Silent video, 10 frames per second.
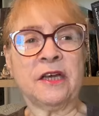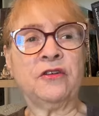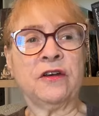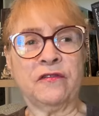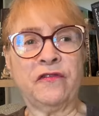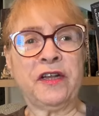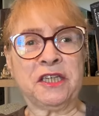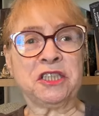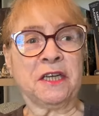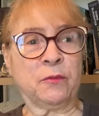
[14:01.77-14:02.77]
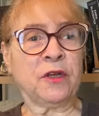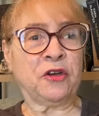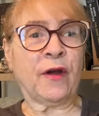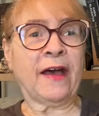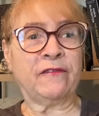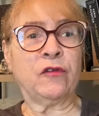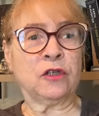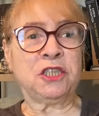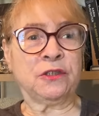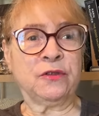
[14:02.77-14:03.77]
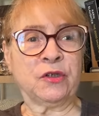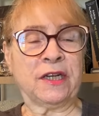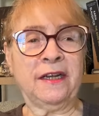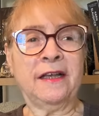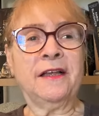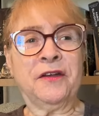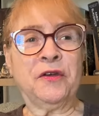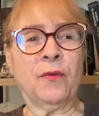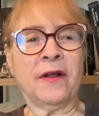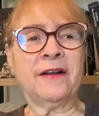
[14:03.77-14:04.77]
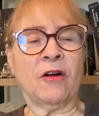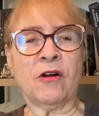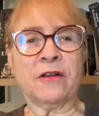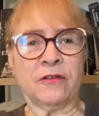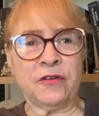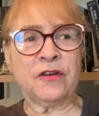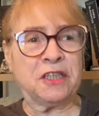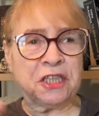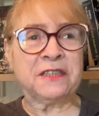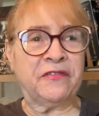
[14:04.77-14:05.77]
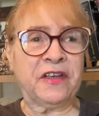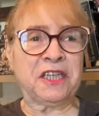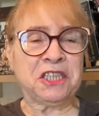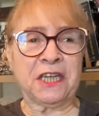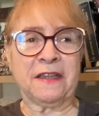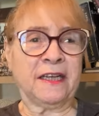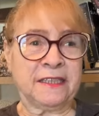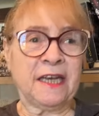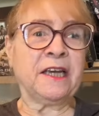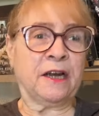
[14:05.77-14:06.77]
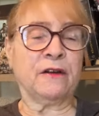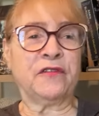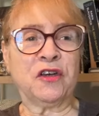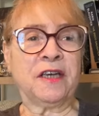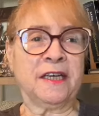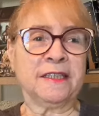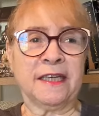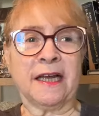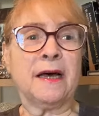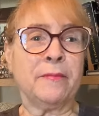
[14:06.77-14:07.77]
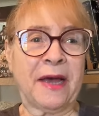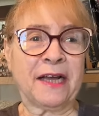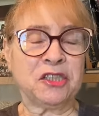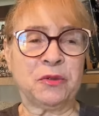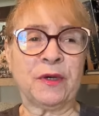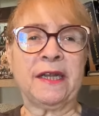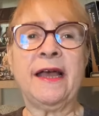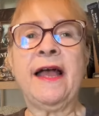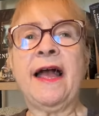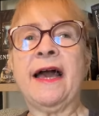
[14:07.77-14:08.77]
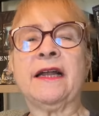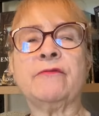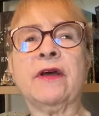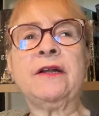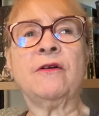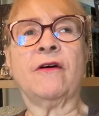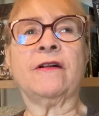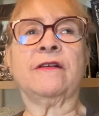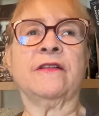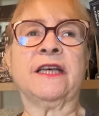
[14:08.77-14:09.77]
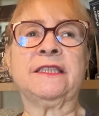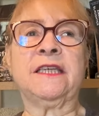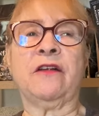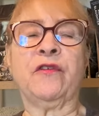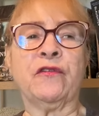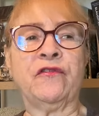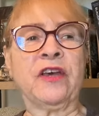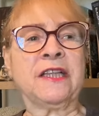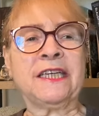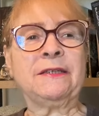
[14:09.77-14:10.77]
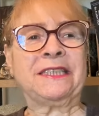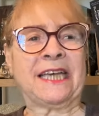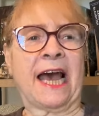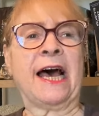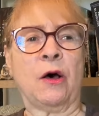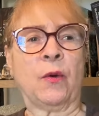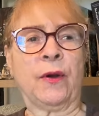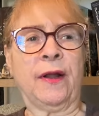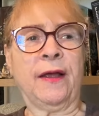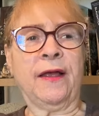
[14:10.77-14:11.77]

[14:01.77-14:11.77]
that you can finish. And when you have 4 children, you want an article you can just finish and then take care of your kids and come back to it. And I read an article that said, if you're feeling down,